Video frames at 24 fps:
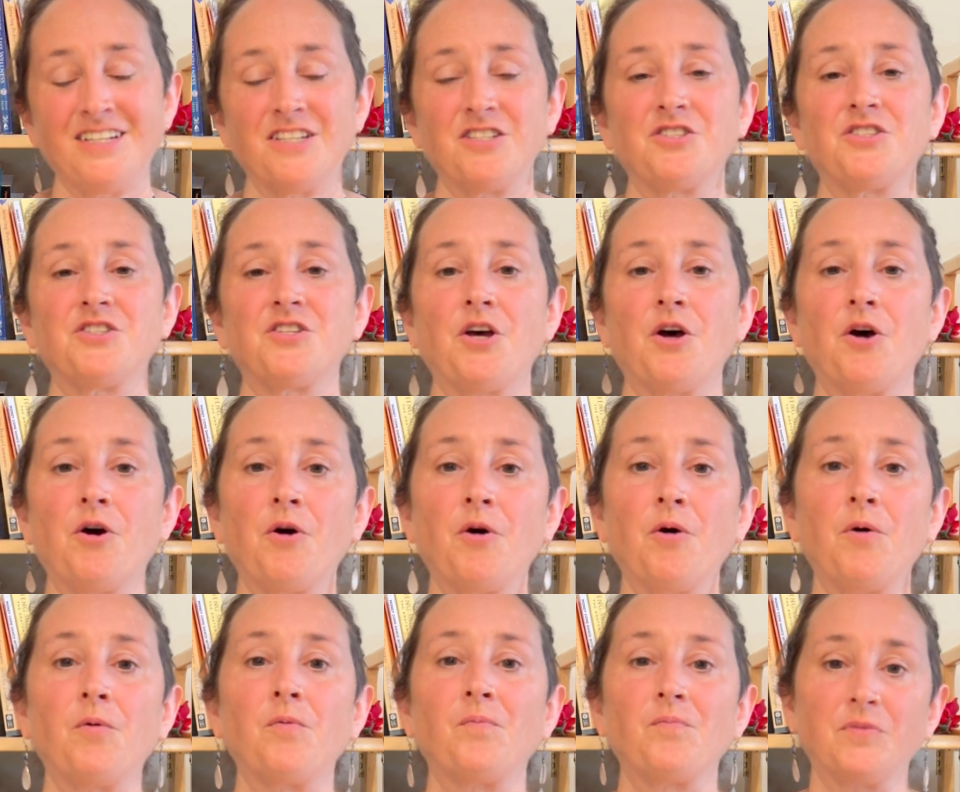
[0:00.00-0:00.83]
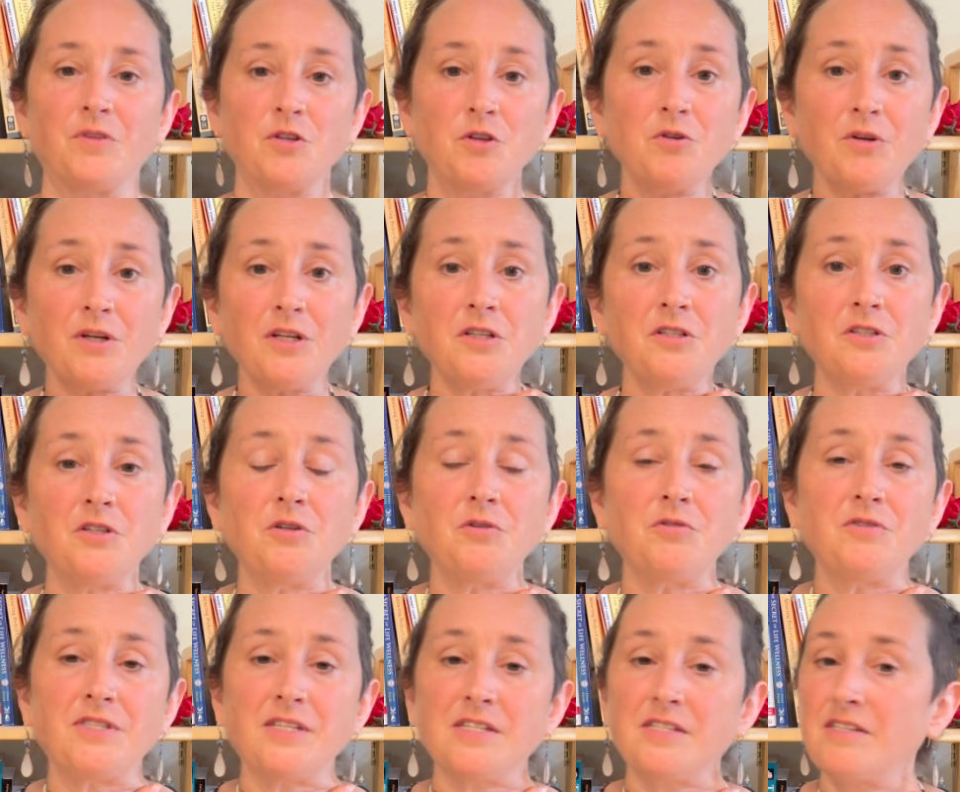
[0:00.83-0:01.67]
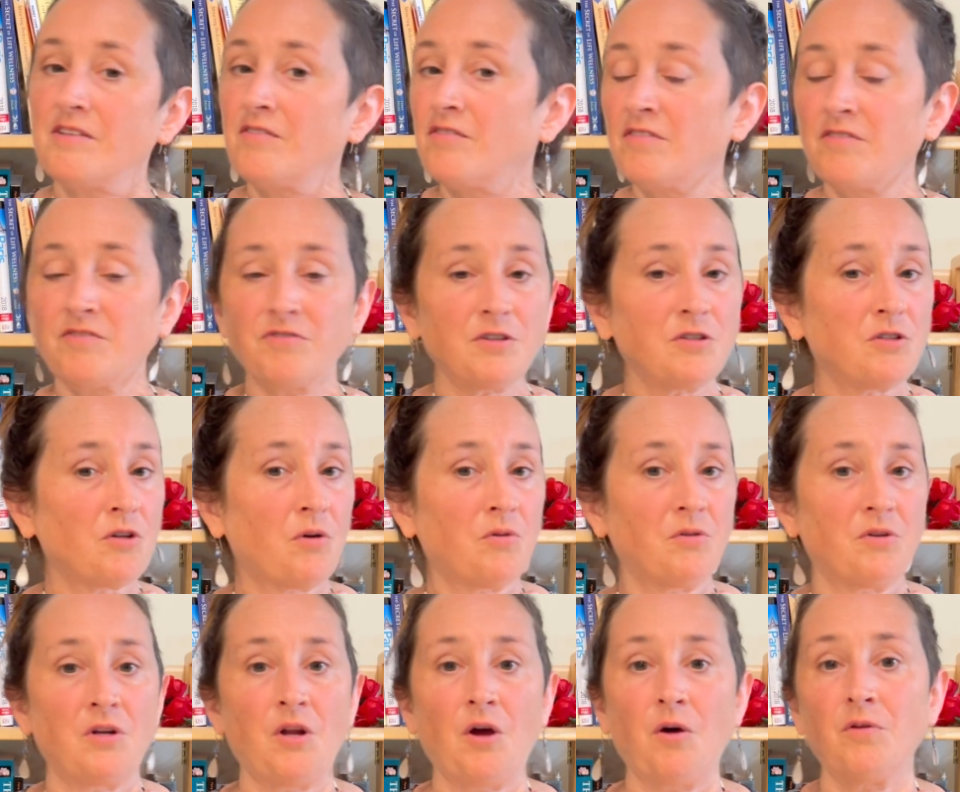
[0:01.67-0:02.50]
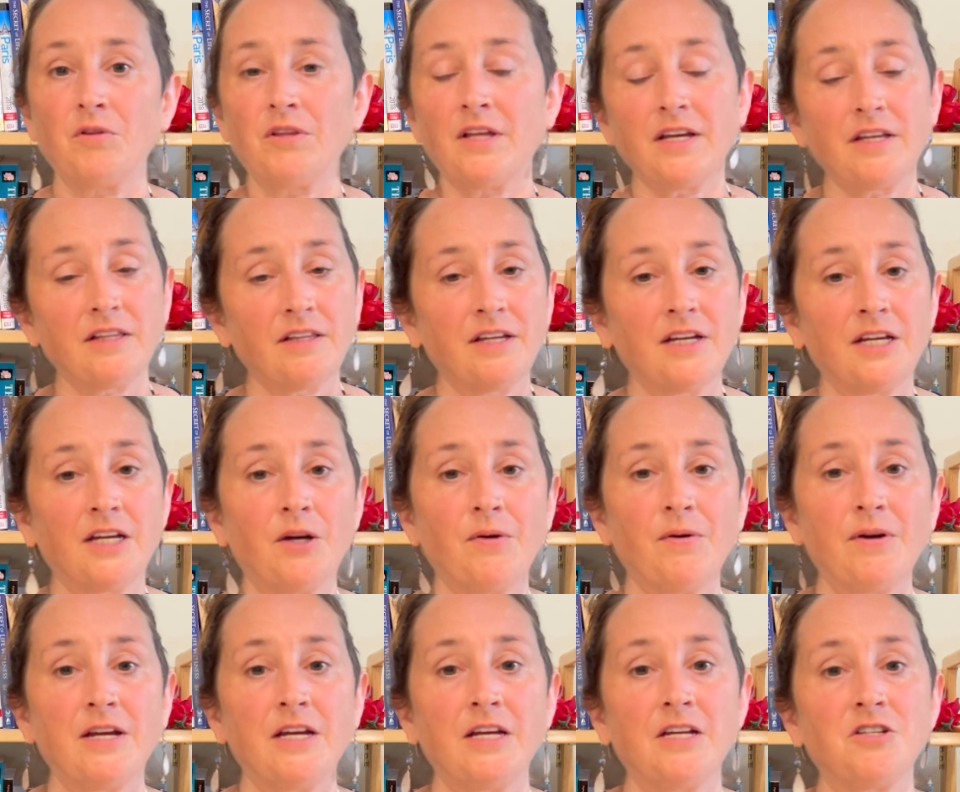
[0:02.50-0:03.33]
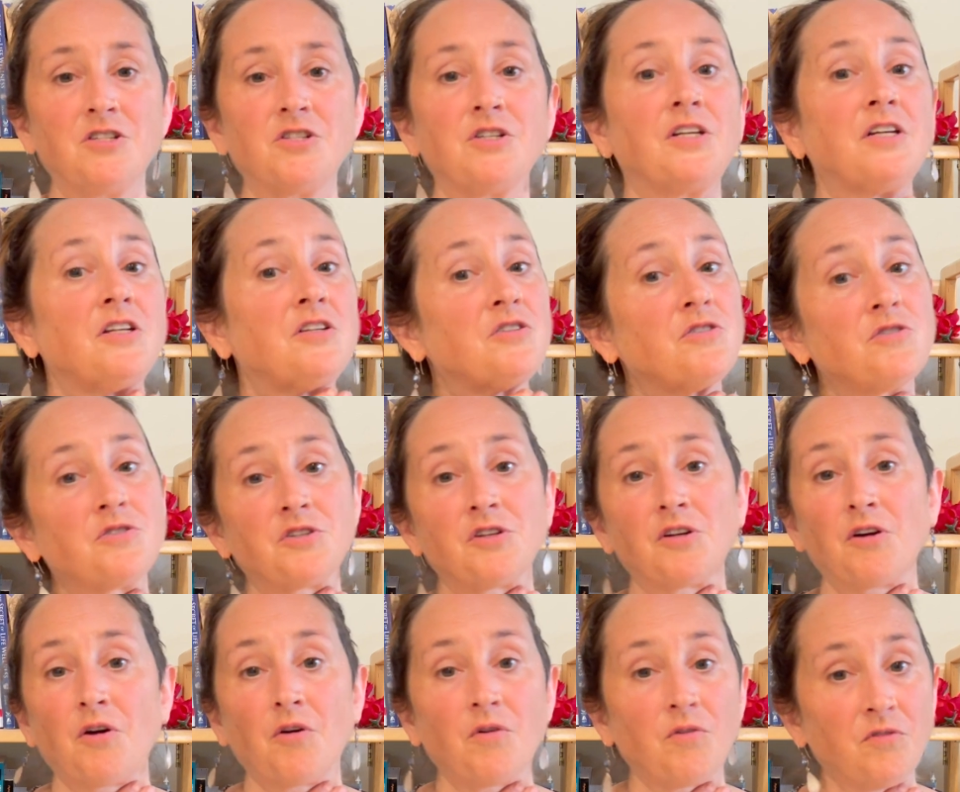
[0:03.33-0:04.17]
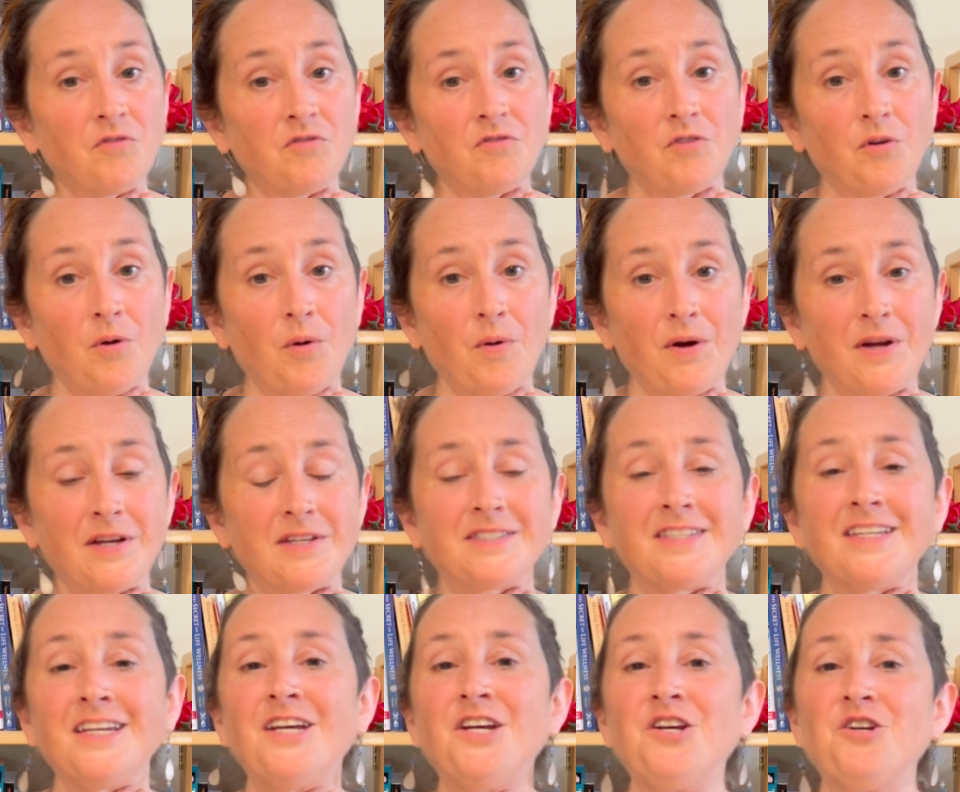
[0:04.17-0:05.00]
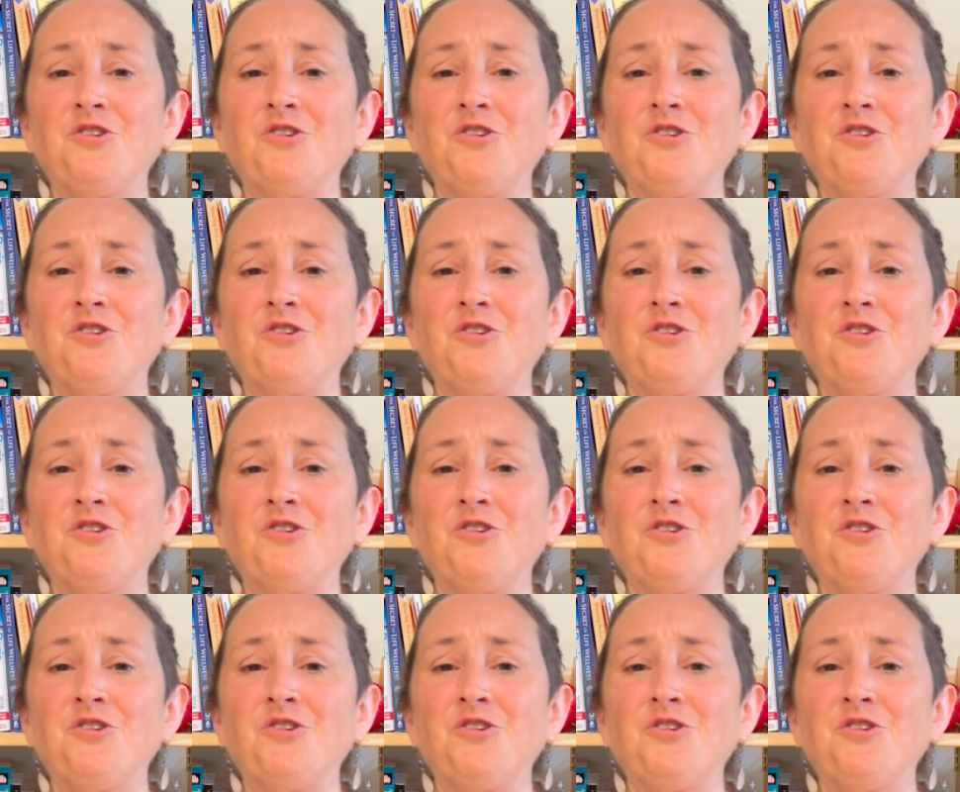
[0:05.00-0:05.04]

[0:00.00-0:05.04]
So you can use this even if you don't know light language. You can use your own voice.